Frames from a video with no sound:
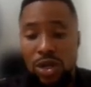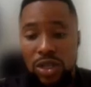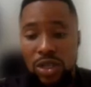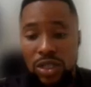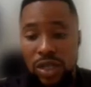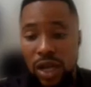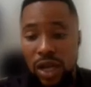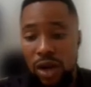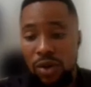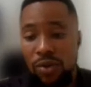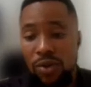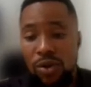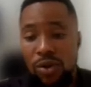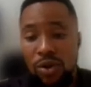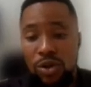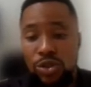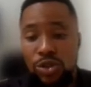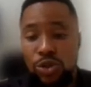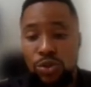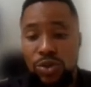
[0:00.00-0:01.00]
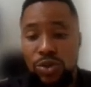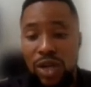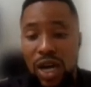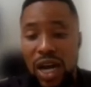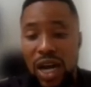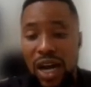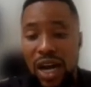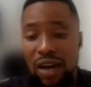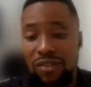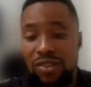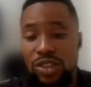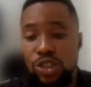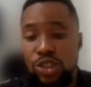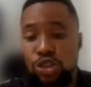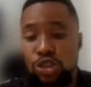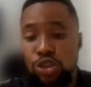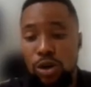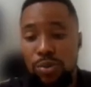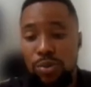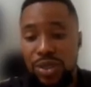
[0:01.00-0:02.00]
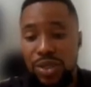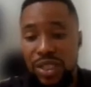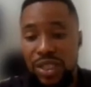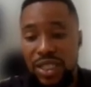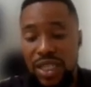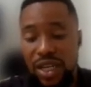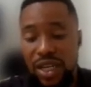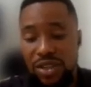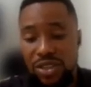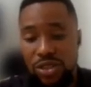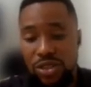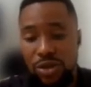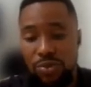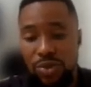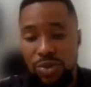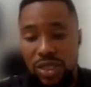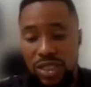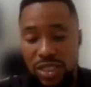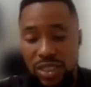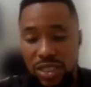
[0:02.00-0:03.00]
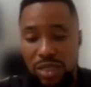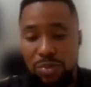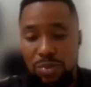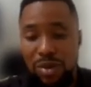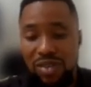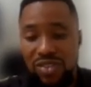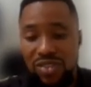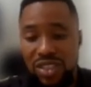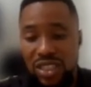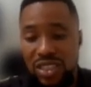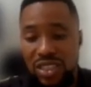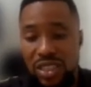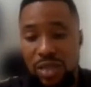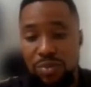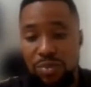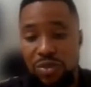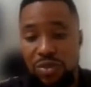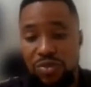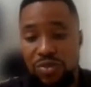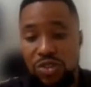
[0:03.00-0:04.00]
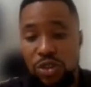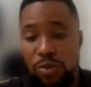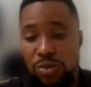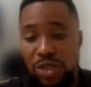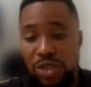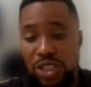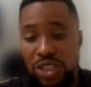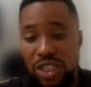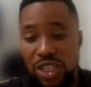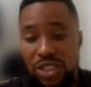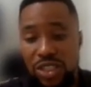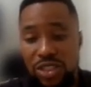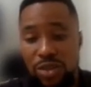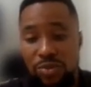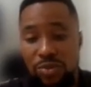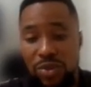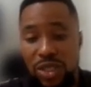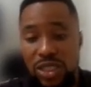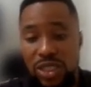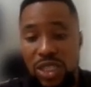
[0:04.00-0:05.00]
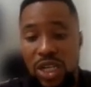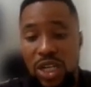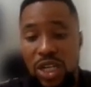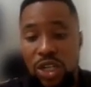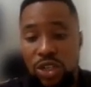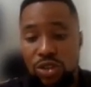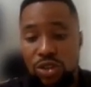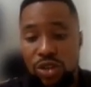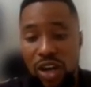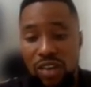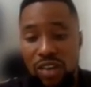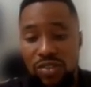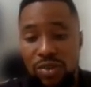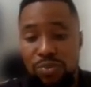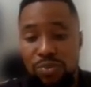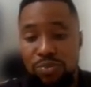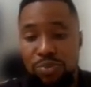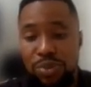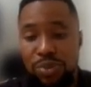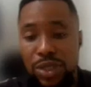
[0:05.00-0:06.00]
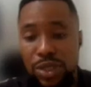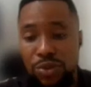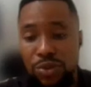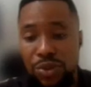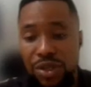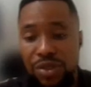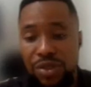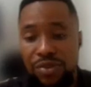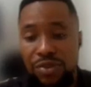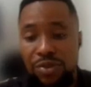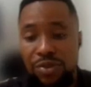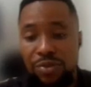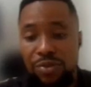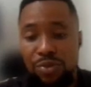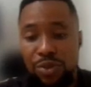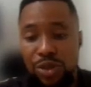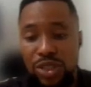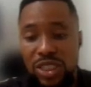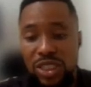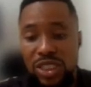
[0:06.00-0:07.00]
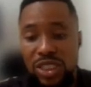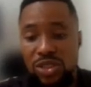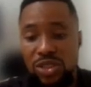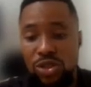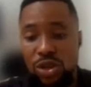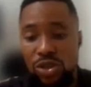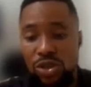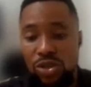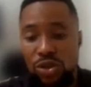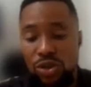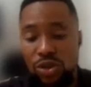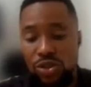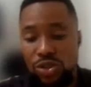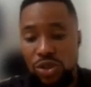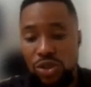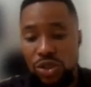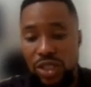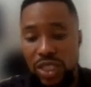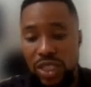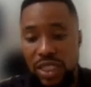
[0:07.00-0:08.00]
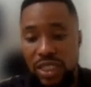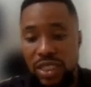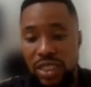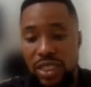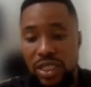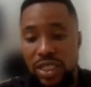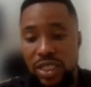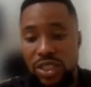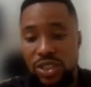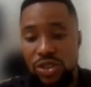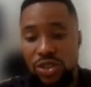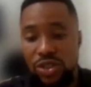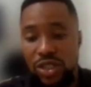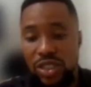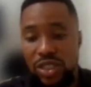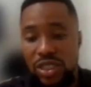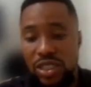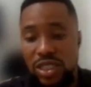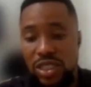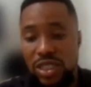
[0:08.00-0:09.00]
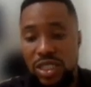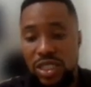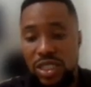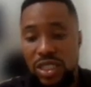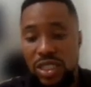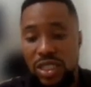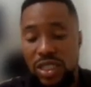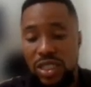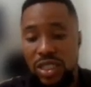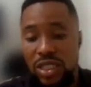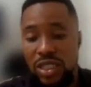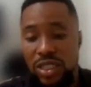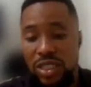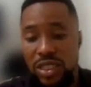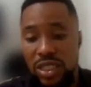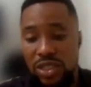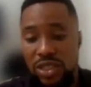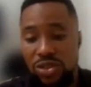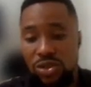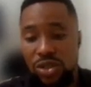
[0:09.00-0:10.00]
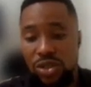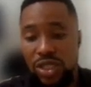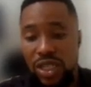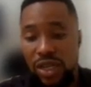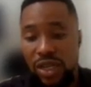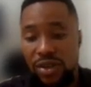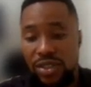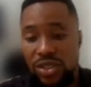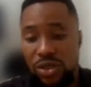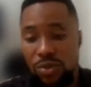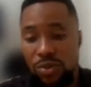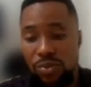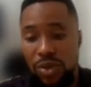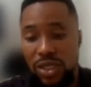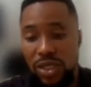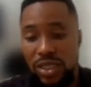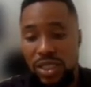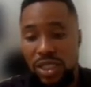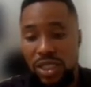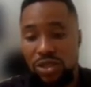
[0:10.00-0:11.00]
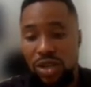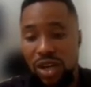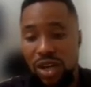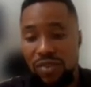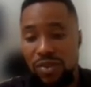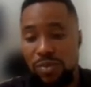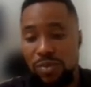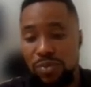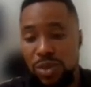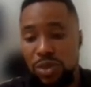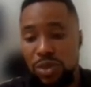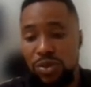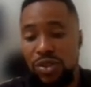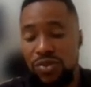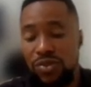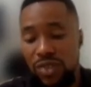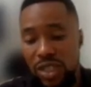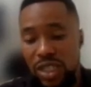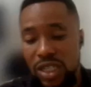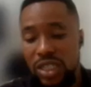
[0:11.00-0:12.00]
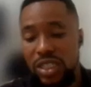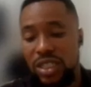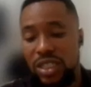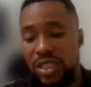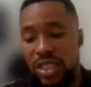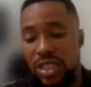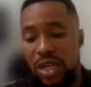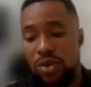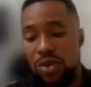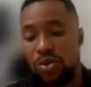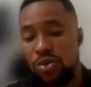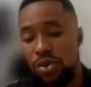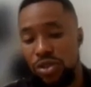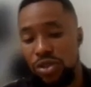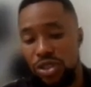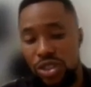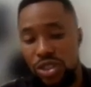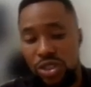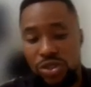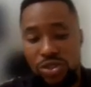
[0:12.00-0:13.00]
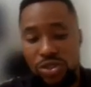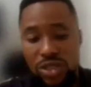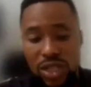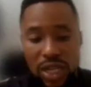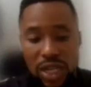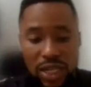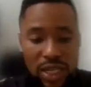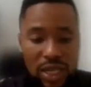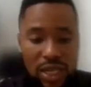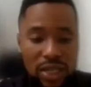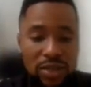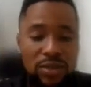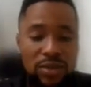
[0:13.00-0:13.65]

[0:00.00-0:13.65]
Now, you will not have a drop in KRS complex. This is a perfect example of drop in KRS complex. You have a P wave, but it's non-conducted. You can see there's no KRS complex. Then you have a P wave, the cycle continues like that.